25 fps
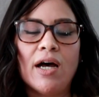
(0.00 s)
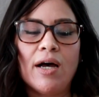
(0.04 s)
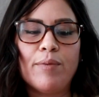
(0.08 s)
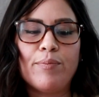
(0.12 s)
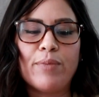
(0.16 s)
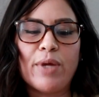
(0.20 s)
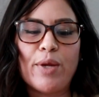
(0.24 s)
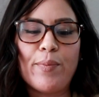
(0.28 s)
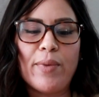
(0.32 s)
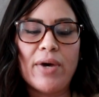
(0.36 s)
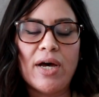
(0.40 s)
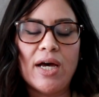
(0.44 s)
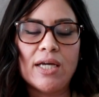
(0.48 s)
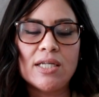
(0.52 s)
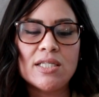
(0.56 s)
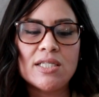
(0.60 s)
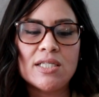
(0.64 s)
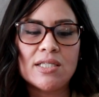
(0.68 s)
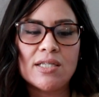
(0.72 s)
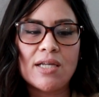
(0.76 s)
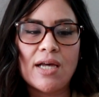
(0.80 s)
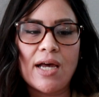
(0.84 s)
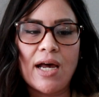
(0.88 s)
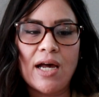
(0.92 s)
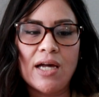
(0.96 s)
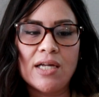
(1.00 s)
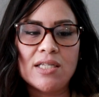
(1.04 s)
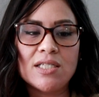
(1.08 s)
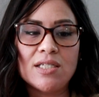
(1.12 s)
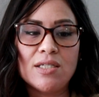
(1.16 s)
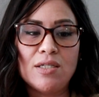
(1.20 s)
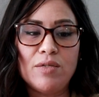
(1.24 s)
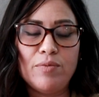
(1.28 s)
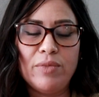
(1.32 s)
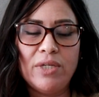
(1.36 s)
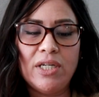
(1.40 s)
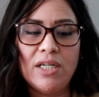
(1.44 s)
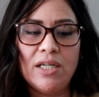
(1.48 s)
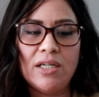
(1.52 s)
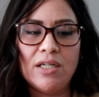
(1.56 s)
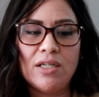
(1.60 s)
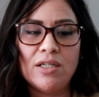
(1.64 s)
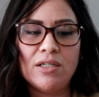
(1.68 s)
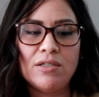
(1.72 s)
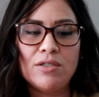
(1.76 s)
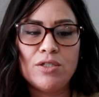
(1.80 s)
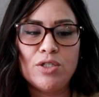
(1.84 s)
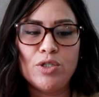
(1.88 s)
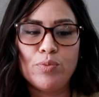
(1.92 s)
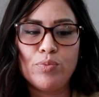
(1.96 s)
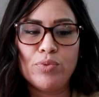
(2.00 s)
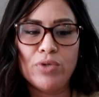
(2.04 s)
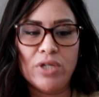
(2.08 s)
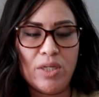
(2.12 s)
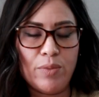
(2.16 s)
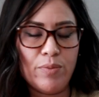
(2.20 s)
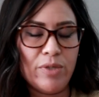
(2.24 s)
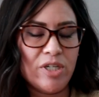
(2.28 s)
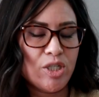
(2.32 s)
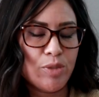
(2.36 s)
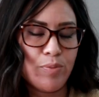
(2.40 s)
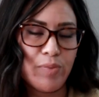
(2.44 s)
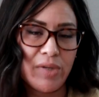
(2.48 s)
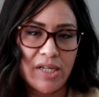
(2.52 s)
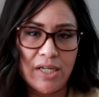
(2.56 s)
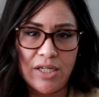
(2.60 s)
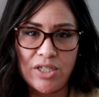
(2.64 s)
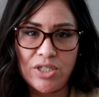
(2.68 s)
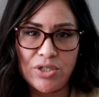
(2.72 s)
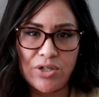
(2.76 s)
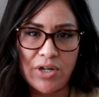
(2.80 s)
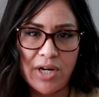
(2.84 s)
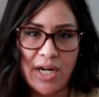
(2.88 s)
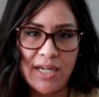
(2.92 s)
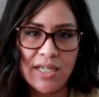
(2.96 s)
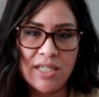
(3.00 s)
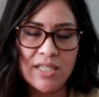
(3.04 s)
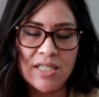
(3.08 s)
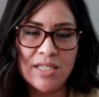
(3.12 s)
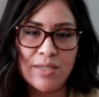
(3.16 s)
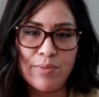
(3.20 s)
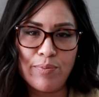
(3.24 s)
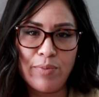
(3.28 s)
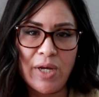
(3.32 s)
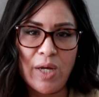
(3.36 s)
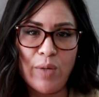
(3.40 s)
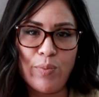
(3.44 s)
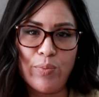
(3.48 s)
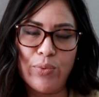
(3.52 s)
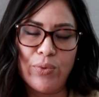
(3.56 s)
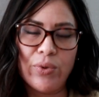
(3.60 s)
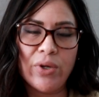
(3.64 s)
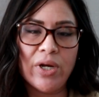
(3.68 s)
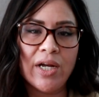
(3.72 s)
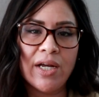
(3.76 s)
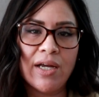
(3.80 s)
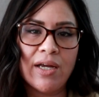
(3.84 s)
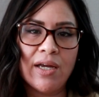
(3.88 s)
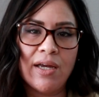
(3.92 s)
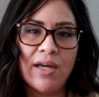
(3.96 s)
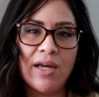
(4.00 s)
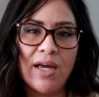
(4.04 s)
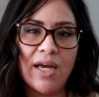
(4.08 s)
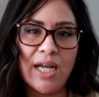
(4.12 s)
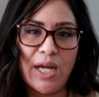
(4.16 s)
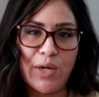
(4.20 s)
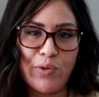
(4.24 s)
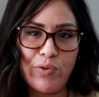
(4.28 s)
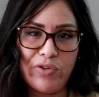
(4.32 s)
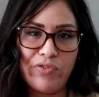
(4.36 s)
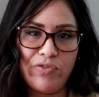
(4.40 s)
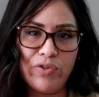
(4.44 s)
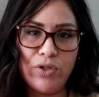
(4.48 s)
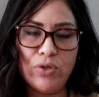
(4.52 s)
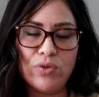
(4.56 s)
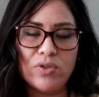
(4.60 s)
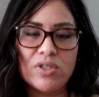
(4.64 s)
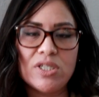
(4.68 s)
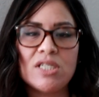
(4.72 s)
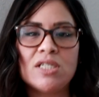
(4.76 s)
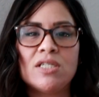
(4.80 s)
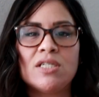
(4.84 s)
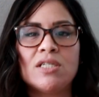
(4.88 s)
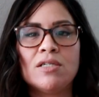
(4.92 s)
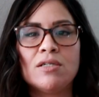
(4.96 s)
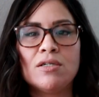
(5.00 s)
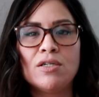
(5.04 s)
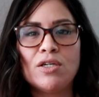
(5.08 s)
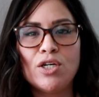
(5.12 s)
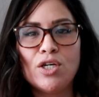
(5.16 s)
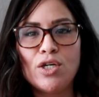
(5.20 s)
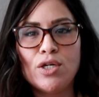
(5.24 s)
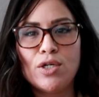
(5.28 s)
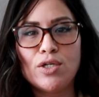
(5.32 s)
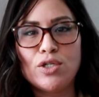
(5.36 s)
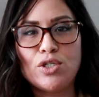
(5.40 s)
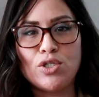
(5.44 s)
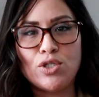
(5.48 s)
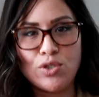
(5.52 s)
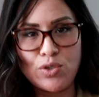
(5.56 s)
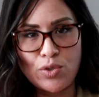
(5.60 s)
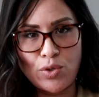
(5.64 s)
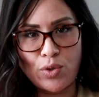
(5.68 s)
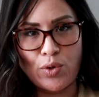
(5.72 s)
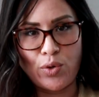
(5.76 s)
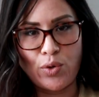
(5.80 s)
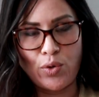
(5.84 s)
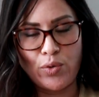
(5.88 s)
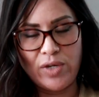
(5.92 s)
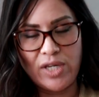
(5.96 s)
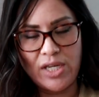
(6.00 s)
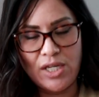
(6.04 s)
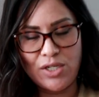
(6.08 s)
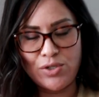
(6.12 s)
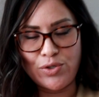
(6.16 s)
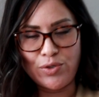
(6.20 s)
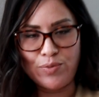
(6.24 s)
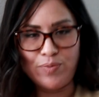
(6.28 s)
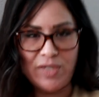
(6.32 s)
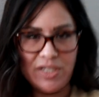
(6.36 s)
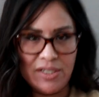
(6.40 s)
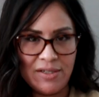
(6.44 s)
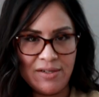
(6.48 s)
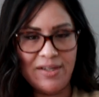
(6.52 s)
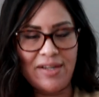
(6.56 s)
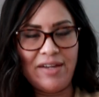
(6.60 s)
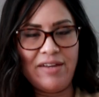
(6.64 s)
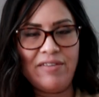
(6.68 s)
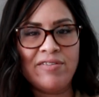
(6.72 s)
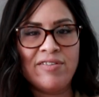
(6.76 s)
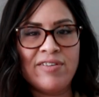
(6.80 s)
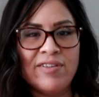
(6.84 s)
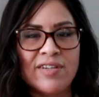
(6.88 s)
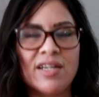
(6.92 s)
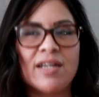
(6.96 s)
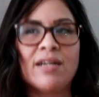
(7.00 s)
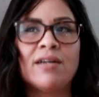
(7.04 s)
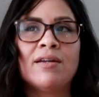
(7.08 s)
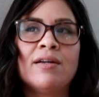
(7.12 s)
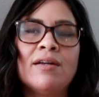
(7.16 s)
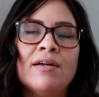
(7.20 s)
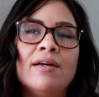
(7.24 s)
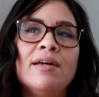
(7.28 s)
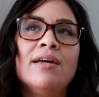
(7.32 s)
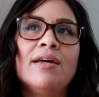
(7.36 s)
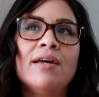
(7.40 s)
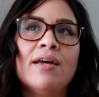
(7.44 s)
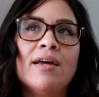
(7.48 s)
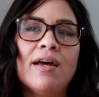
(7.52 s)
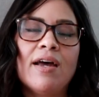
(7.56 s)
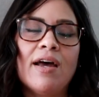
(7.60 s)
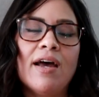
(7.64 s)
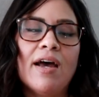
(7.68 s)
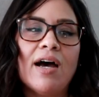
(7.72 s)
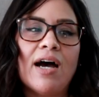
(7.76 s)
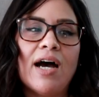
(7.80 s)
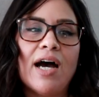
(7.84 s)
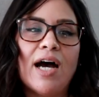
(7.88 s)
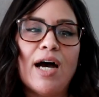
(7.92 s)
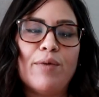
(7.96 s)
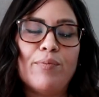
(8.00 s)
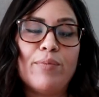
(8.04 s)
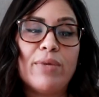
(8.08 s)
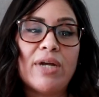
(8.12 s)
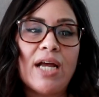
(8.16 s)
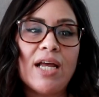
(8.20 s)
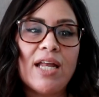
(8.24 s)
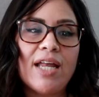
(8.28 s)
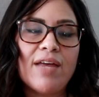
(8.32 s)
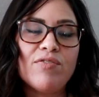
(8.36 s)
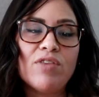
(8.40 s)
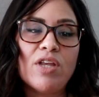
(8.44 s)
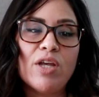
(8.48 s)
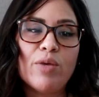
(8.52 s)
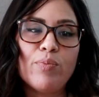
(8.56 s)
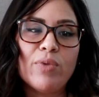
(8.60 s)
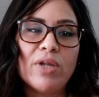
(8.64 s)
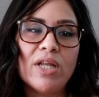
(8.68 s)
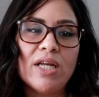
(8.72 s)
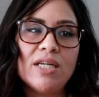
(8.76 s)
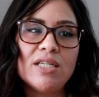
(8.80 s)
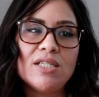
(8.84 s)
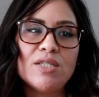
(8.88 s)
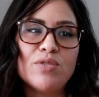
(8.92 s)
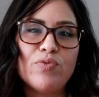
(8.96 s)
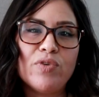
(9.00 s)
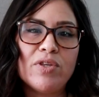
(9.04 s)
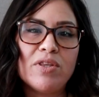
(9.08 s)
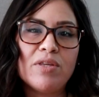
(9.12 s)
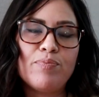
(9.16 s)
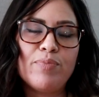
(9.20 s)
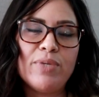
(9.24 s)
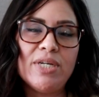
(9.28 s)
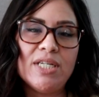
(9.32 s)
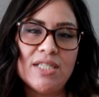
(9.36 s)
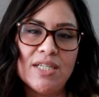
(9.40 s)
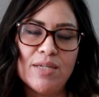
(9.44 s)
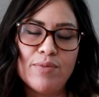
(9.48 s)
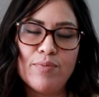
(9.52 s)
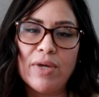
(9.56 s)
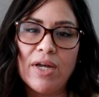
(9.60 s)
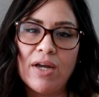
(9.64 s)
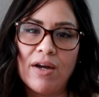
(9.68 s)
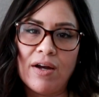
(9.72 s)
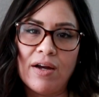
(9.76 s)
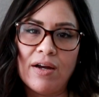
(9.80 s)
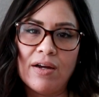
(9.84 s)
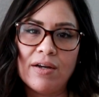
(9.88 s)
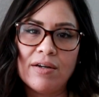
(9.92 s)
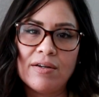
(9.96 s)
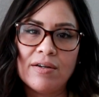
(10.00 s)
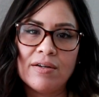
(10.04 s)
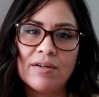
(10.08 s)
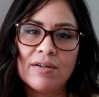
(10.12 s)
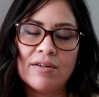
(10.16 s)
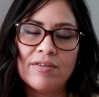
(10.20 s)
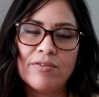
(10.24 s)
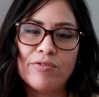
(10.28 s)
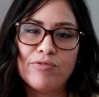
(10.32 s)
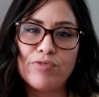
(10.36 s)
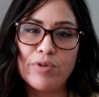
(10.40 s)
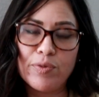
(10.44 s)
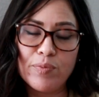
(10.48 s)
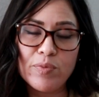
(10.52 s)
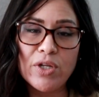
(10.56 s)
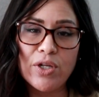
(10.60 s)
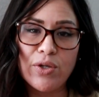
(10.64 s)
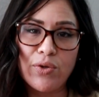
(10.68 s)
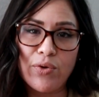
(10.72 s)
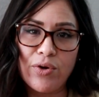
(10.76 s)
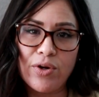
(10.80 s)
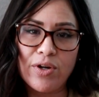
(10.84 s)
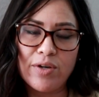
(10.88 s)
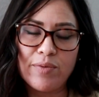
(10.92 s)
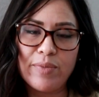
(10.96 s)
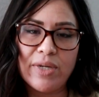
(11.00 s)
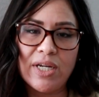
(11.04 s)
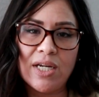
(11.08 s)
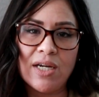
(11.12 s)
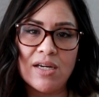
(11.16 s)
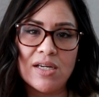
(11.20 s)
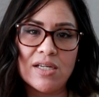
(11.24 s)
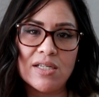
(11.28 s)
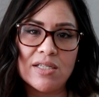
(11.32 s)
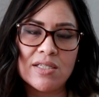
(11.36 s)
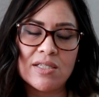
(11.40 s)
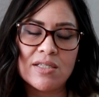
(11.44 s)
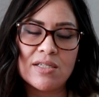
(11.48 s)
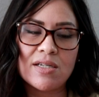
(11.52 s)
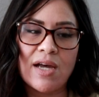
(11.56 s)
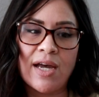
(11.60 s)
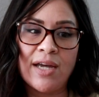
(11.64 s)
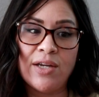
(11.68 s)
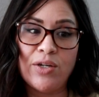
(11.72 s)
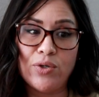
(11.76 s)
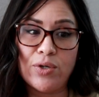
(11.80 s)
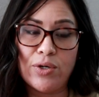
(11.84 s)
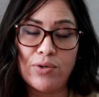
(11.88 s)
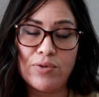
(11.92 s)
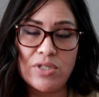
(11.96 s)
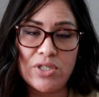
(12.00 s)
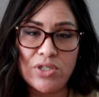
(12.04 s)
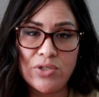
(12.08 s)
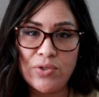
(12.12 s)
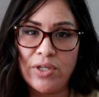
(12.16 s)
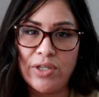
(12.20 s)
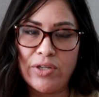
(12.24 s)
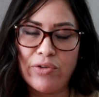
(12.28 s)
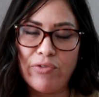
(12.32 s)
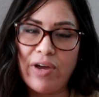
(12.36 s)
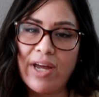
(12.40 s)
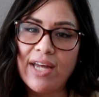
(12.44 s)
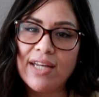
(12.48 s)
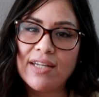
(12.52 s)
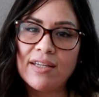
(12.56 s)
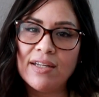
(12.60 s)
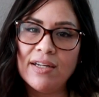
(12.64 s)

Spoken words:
my boss asked me to pretty much plagiarize some paperwork, and I refused. So he told me to leave. But I left that place with peace in my heart from the Lord because I knew I was doing the right